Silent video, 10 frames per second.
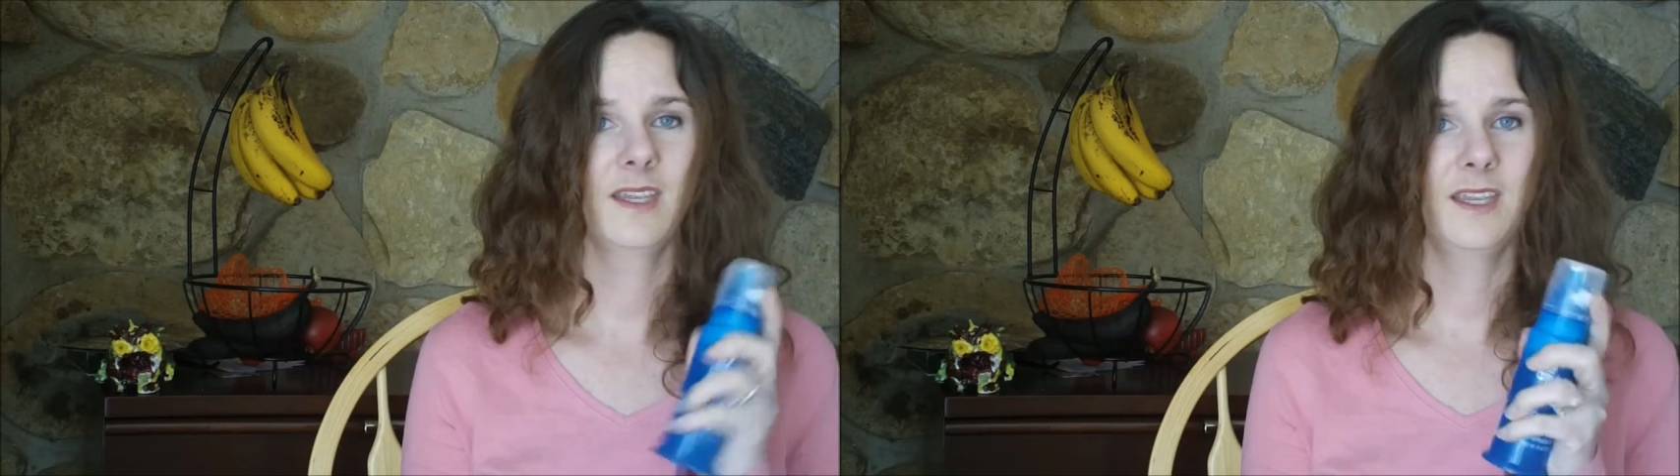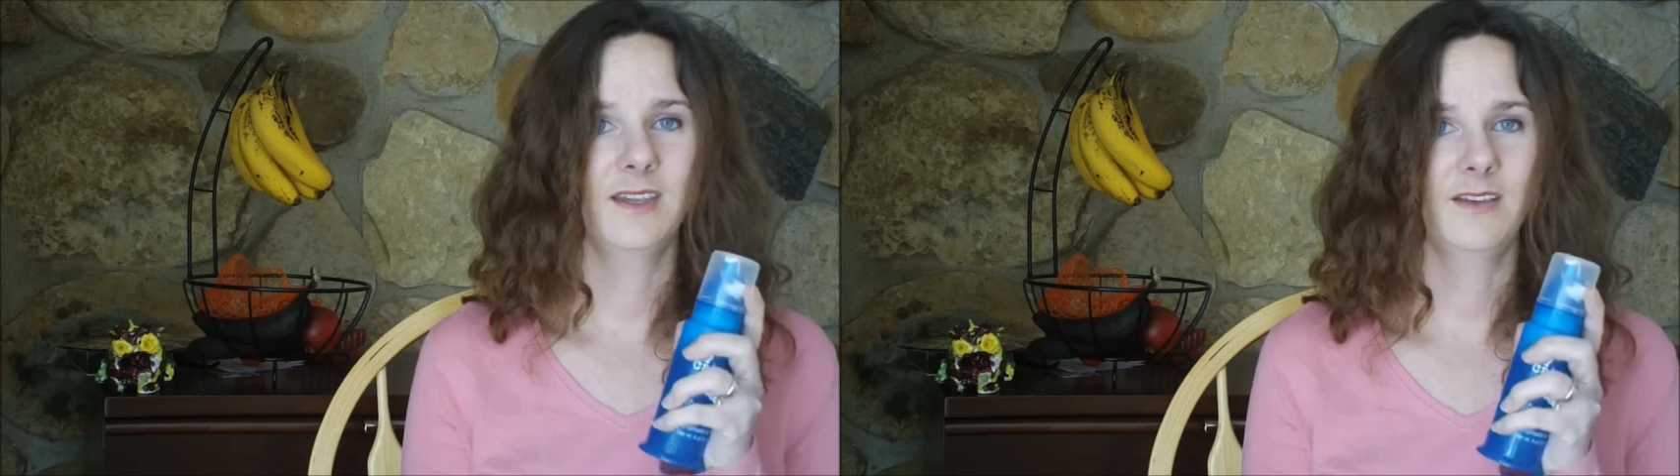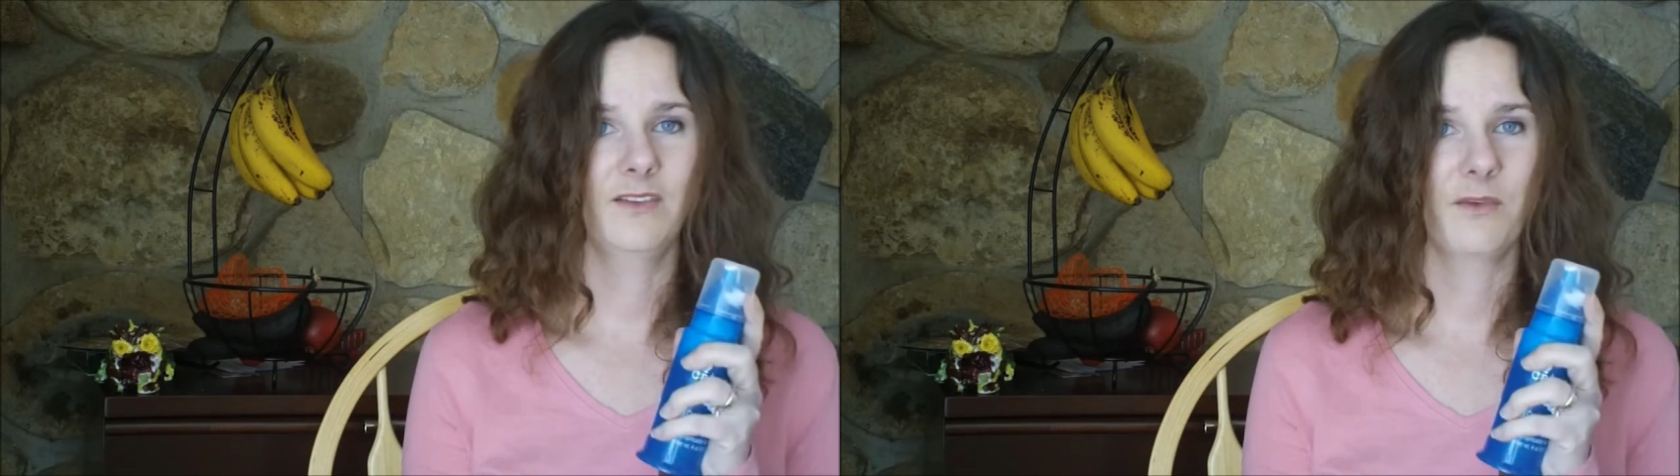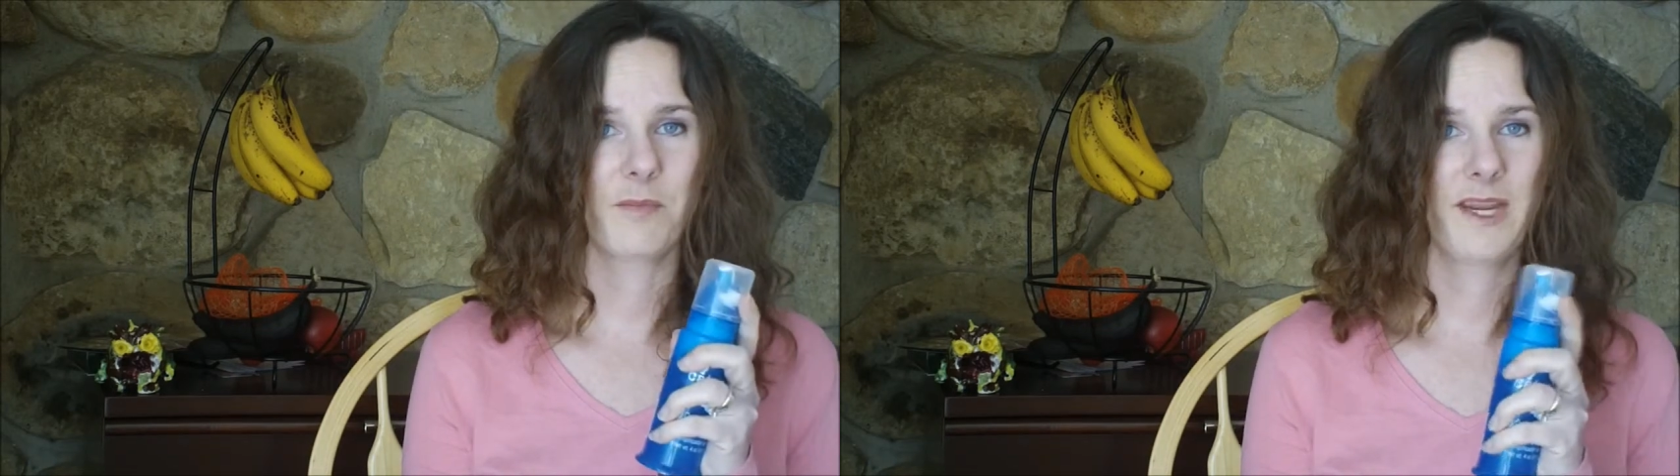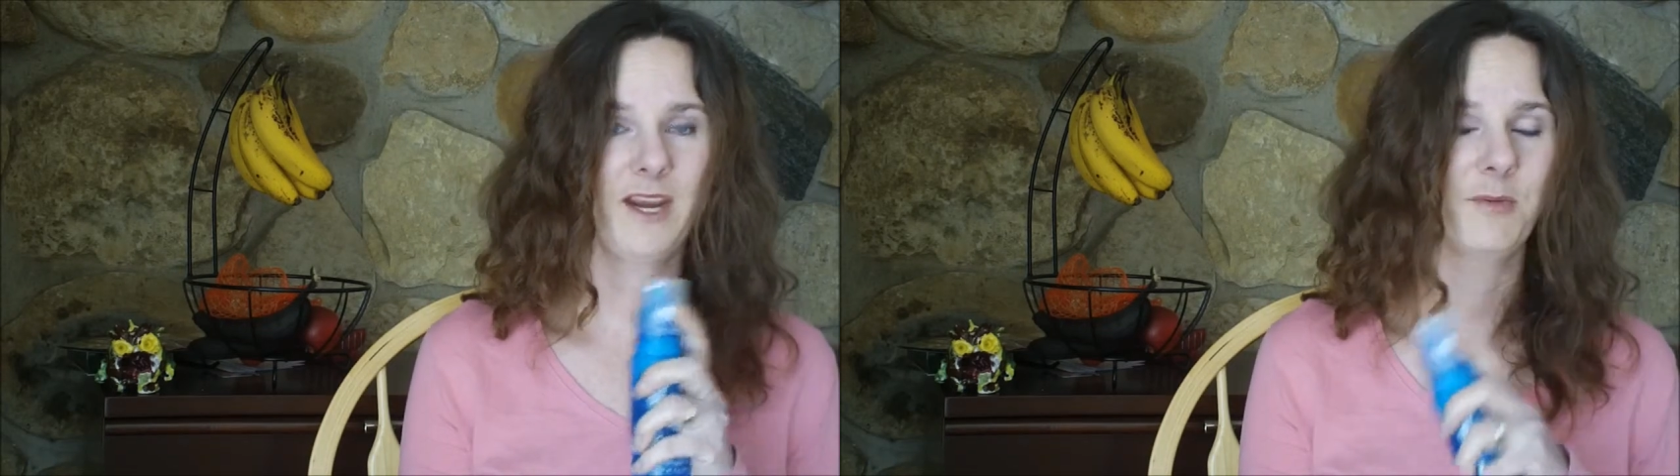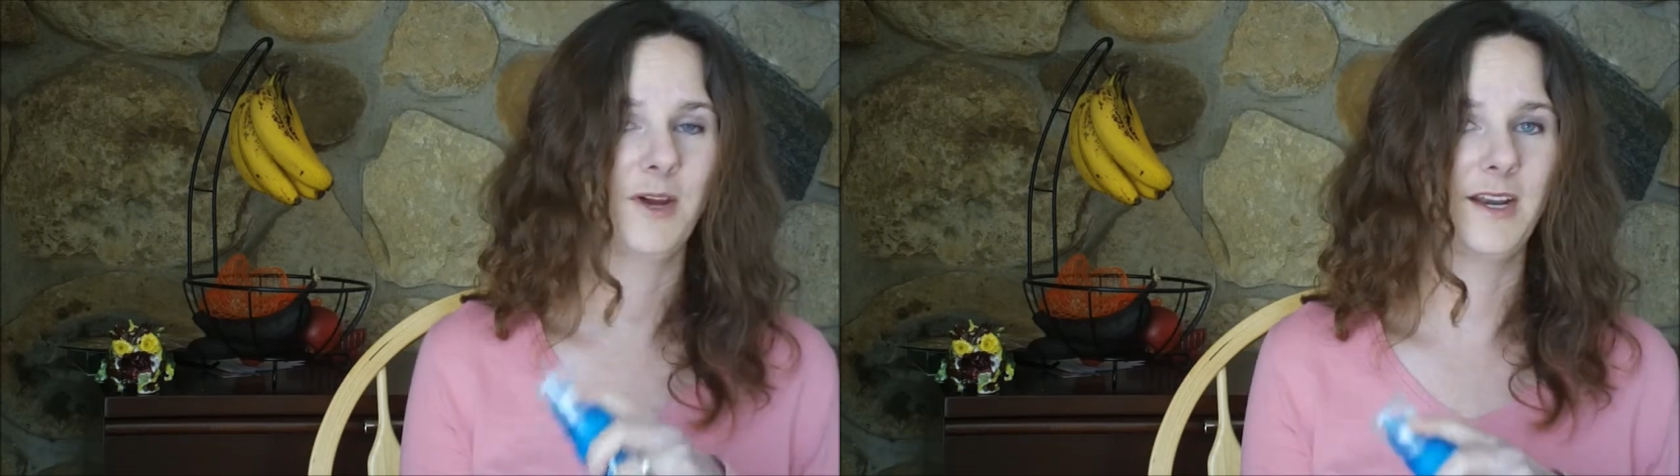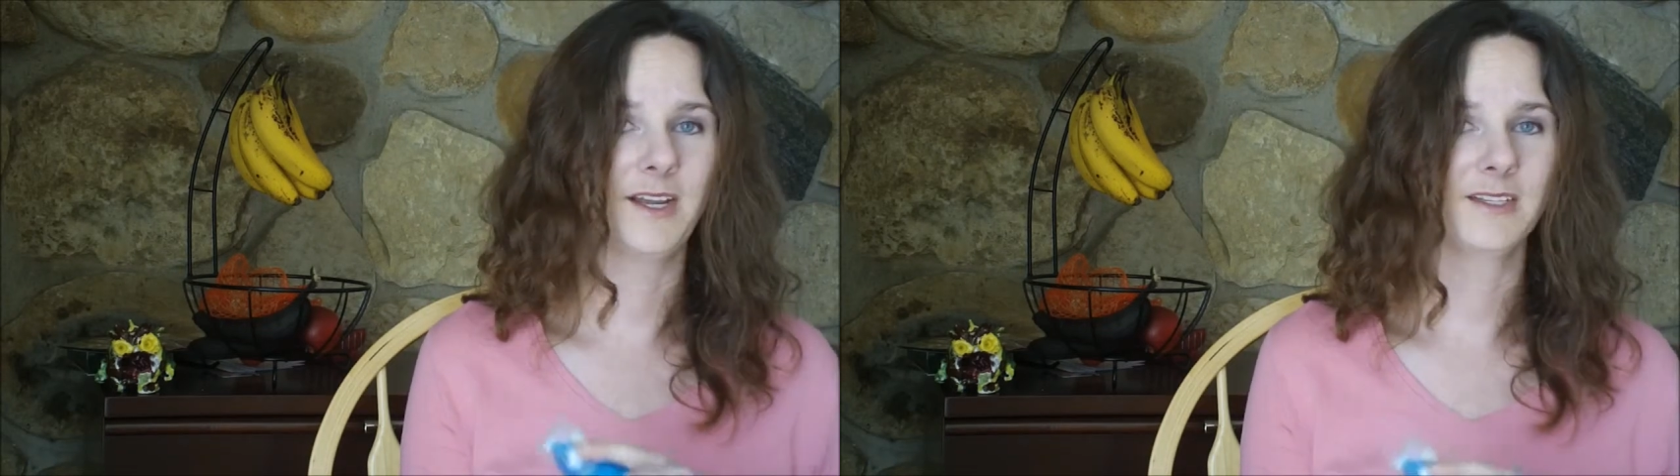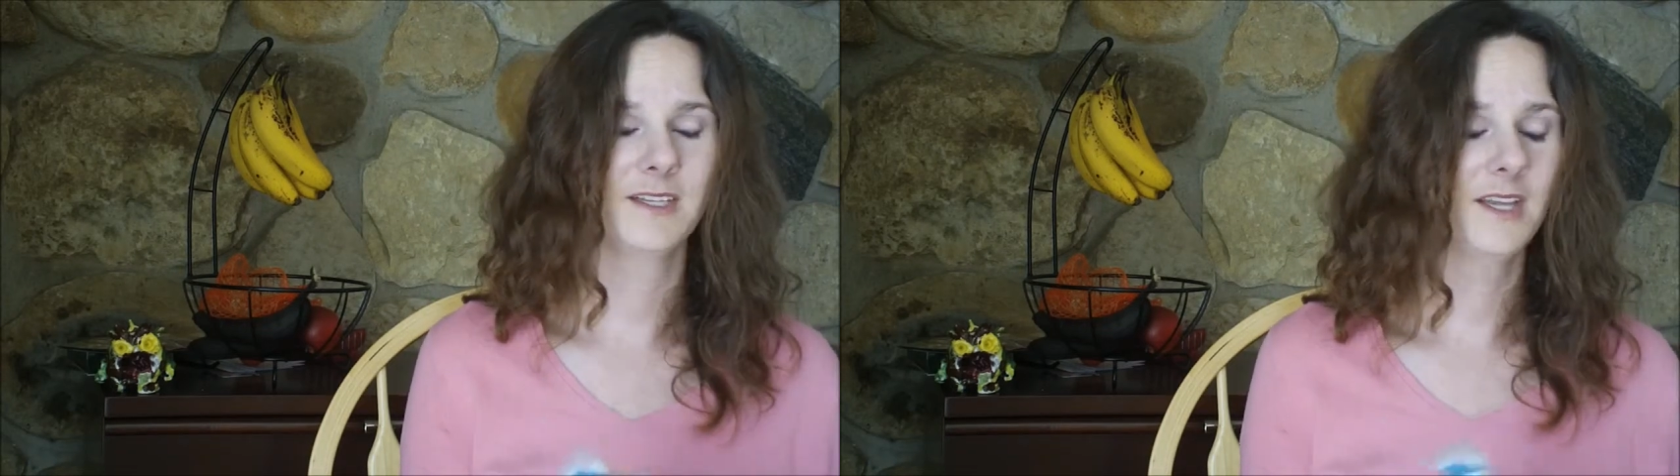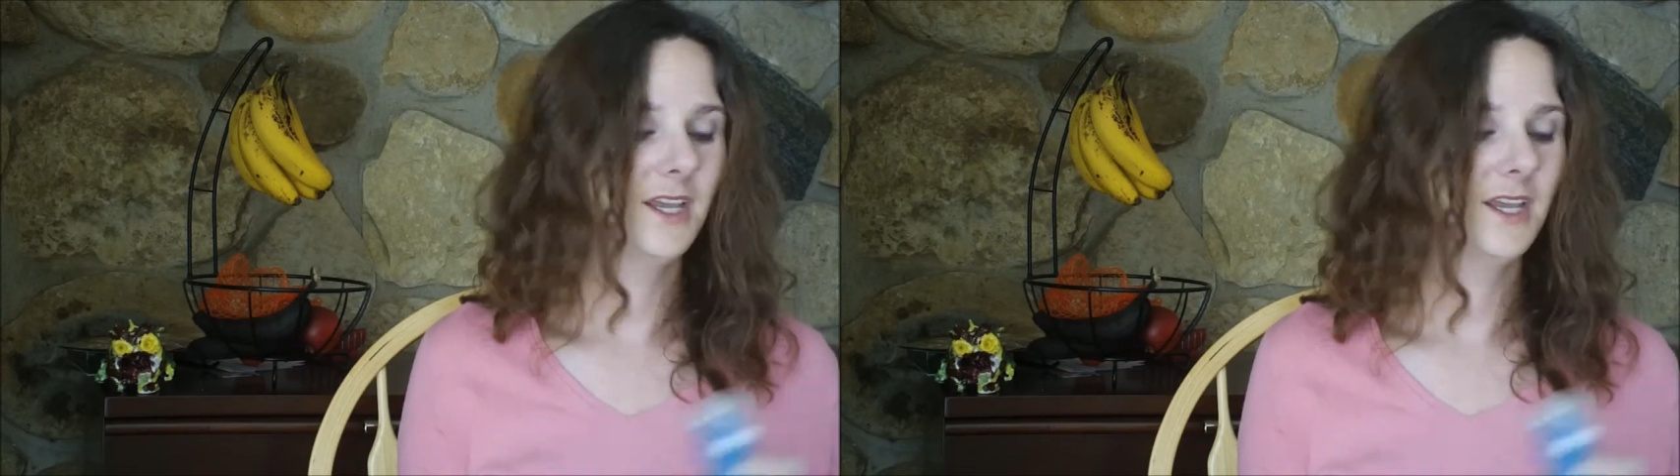is my hair product.